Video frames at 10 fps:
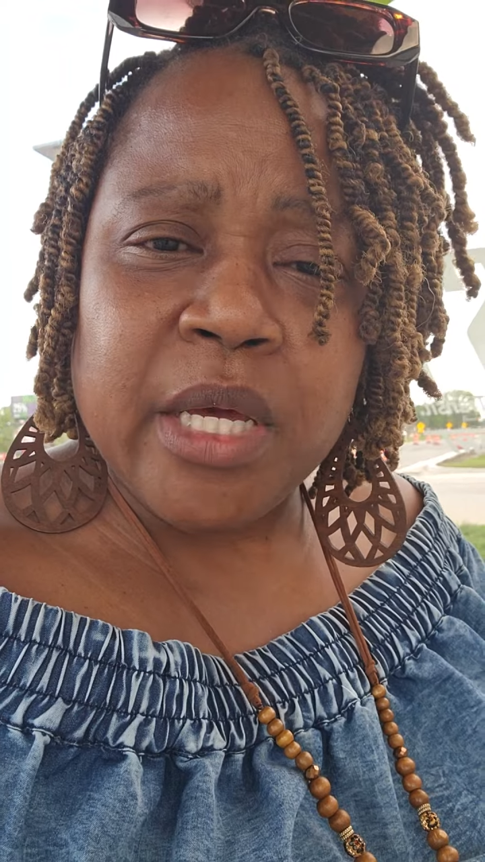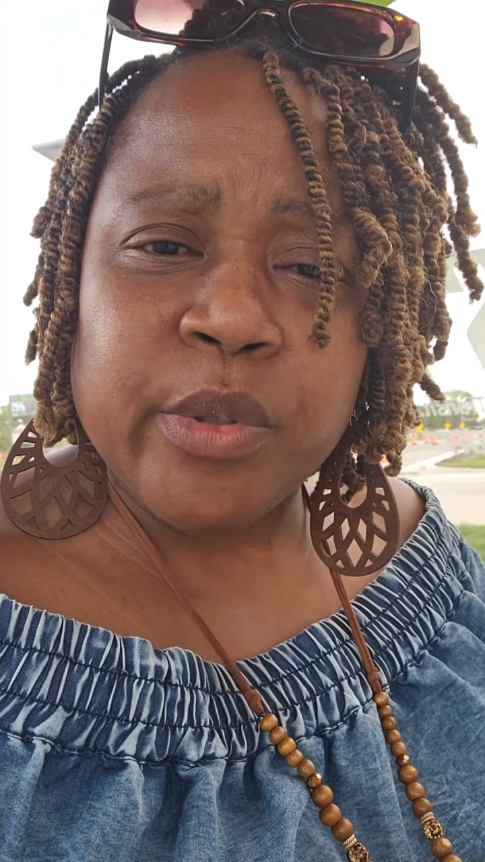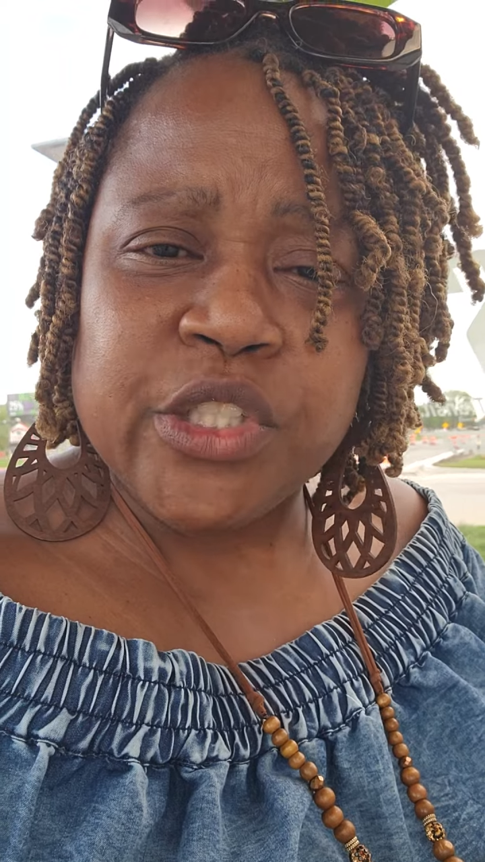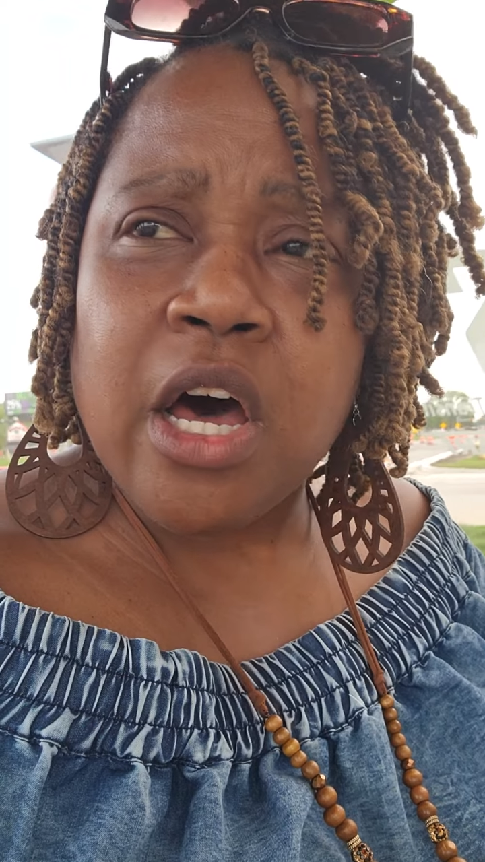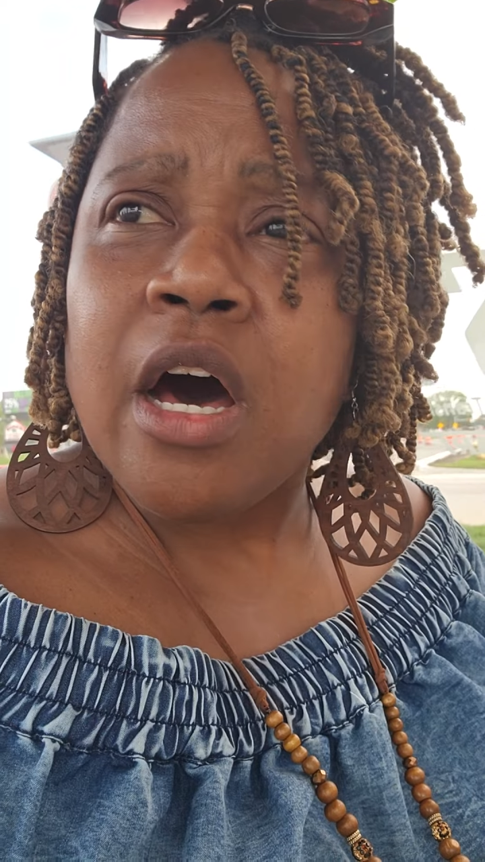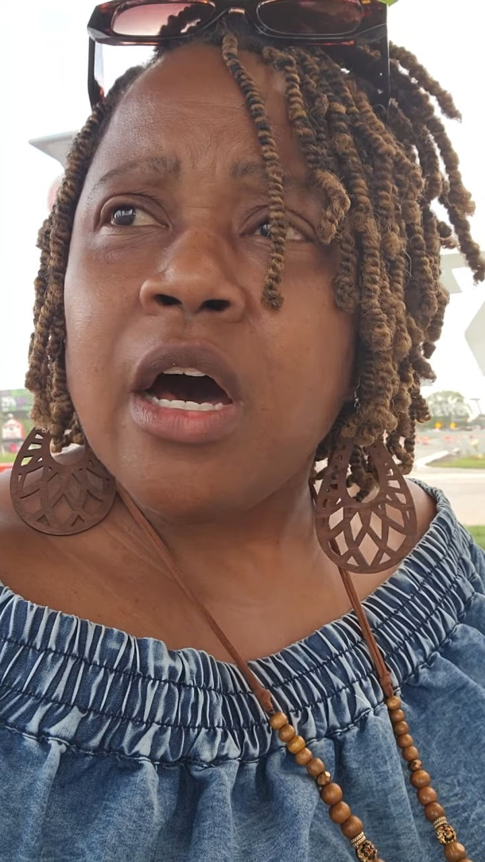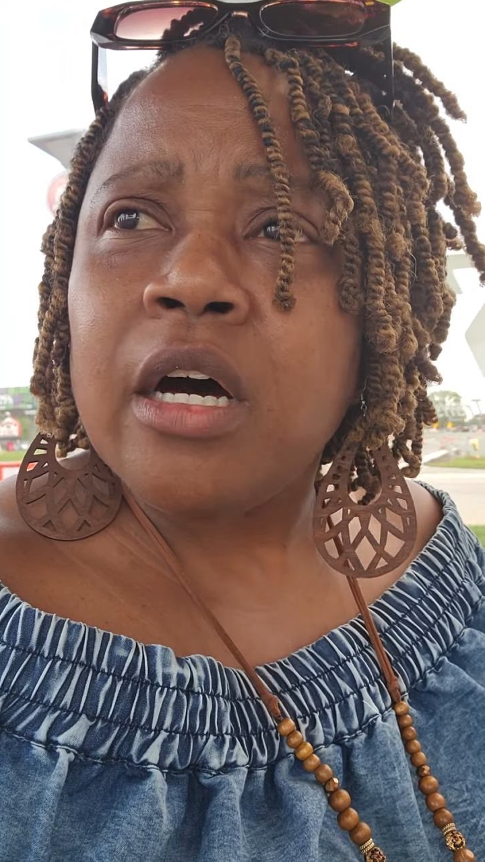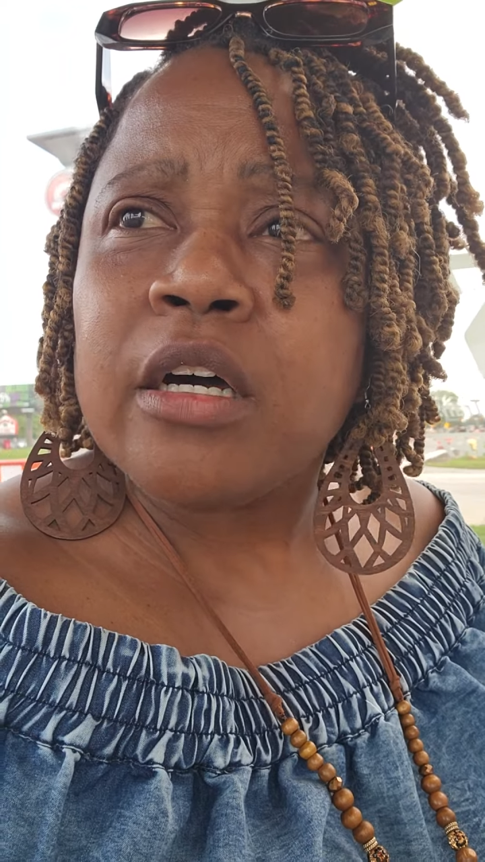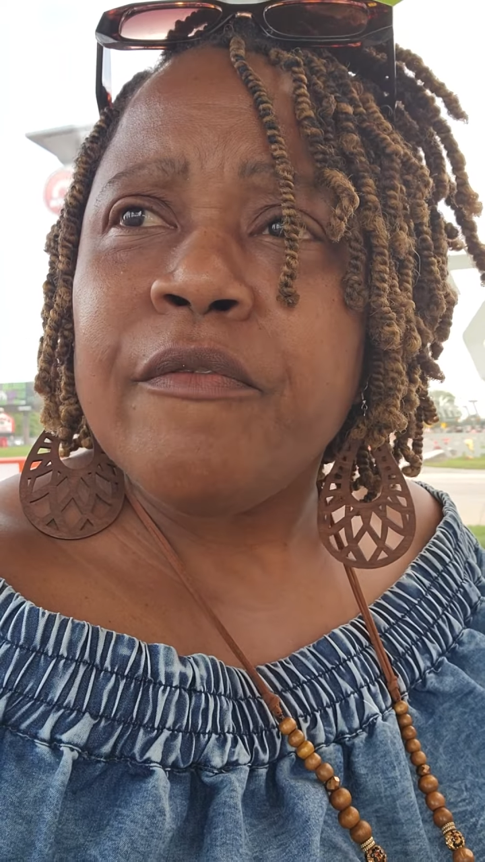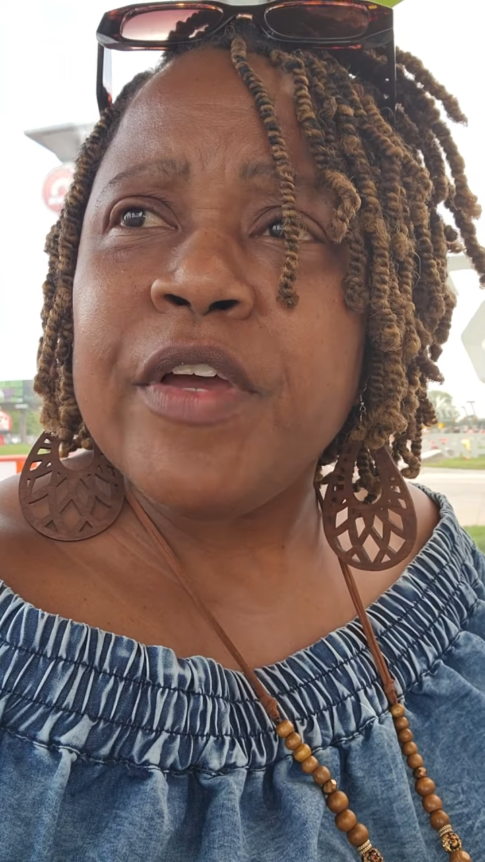It was
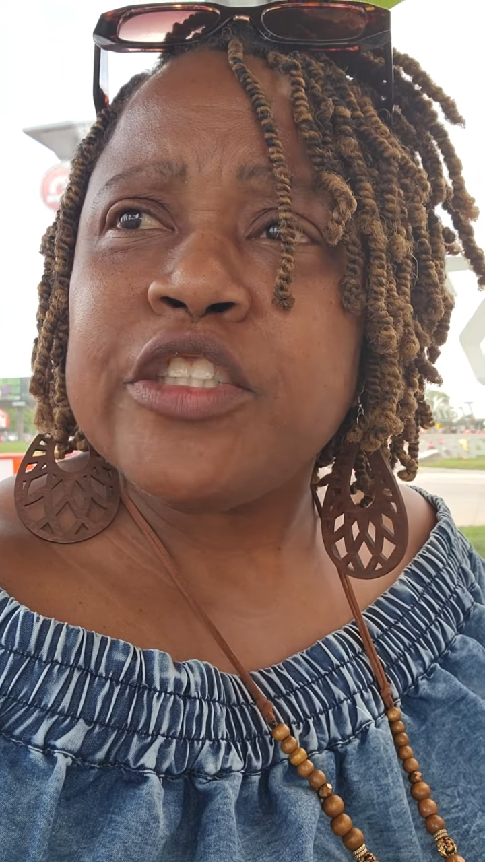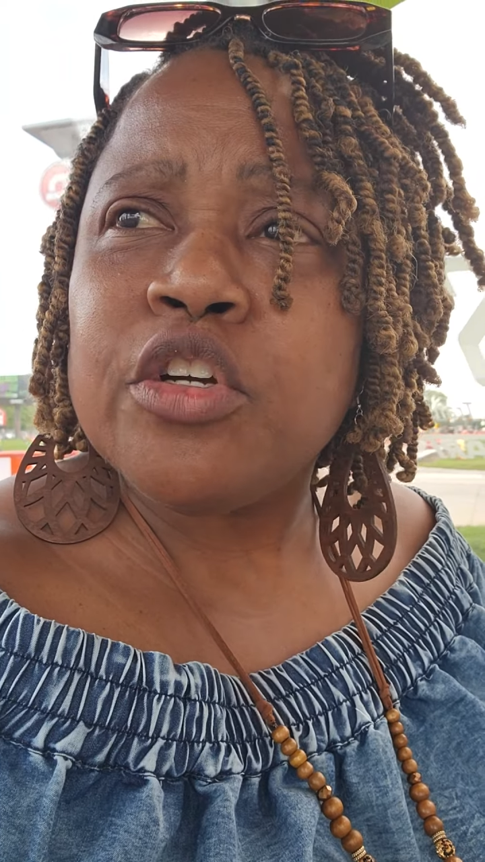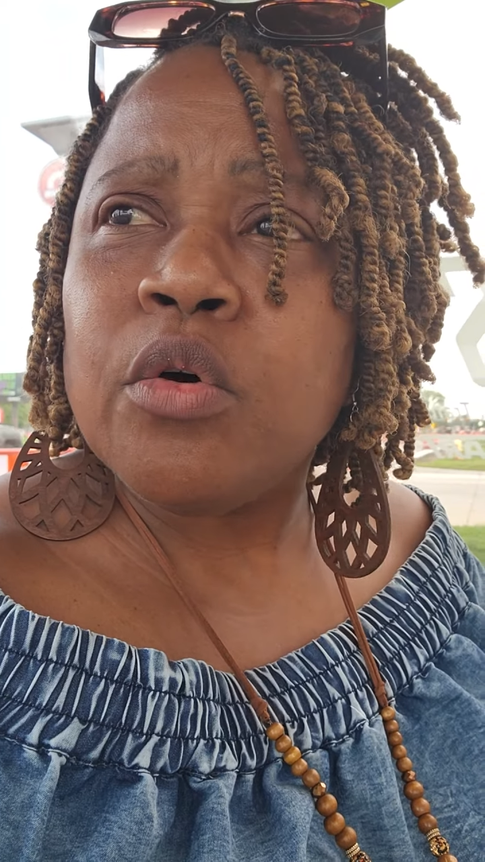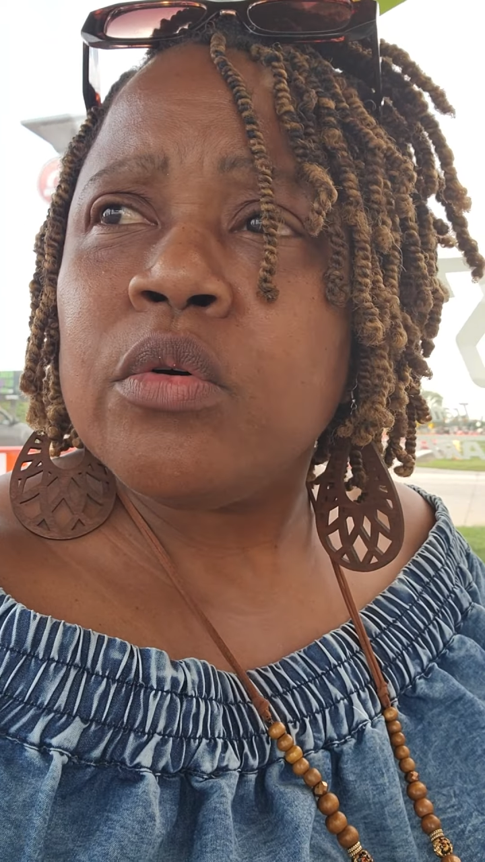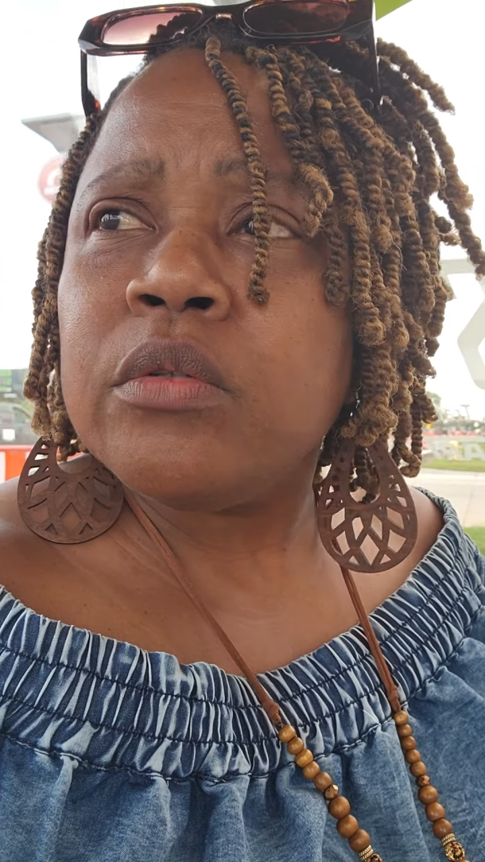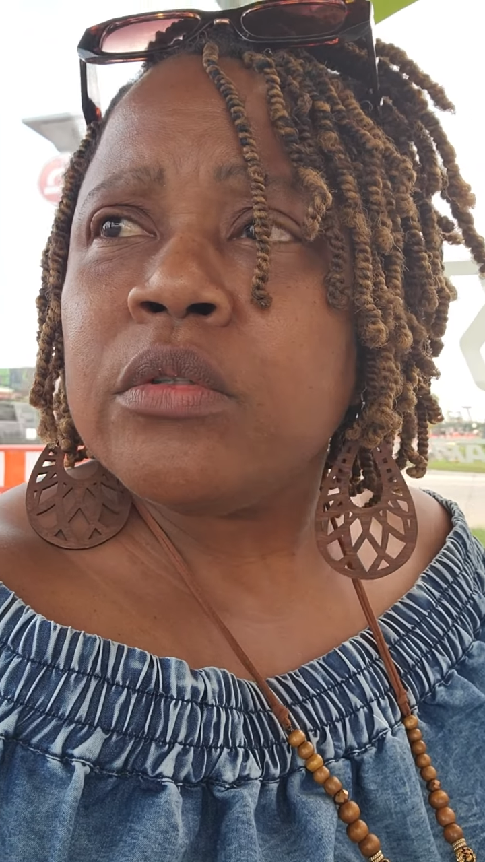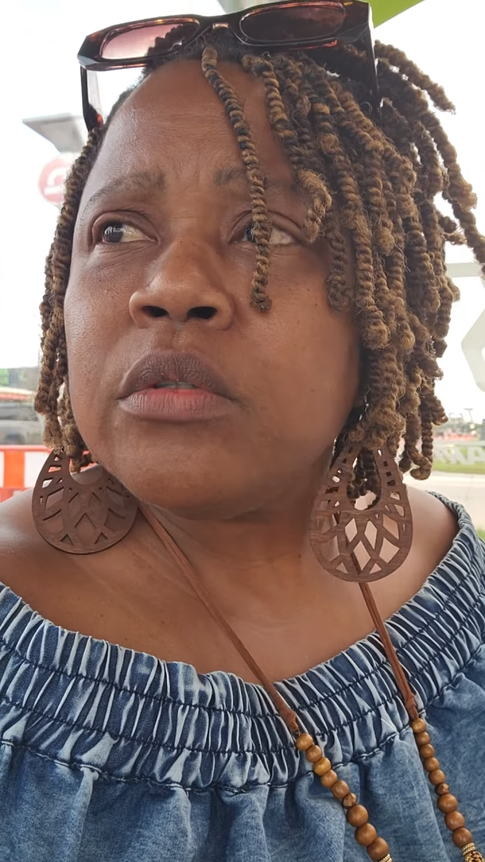a conventional